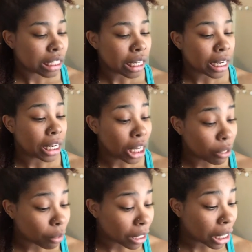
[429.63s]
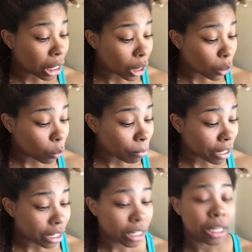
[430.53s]
like literally a little
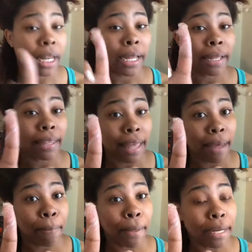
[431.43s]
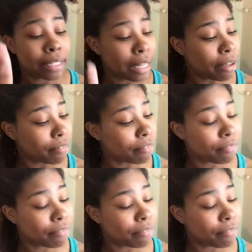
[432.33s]
bit, like that much left,